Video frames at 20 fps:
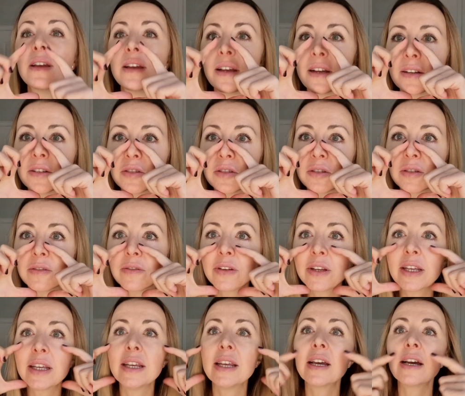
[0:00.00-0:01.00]
It's sort of
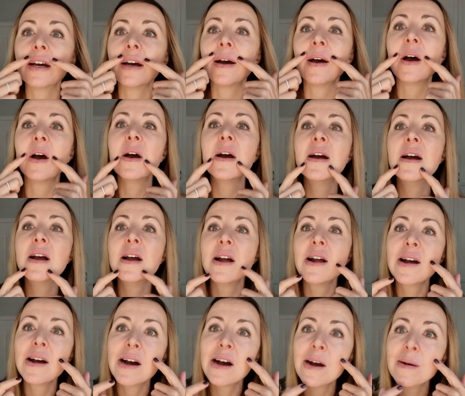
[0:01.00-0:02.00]
here.
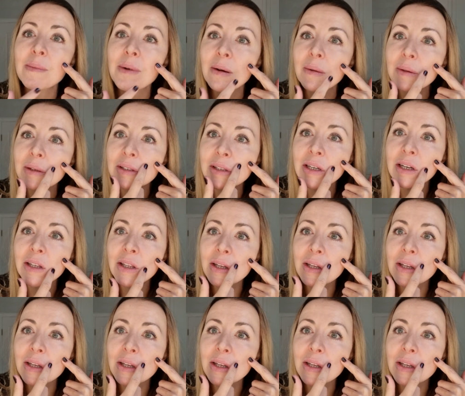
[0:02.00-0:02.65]
I will say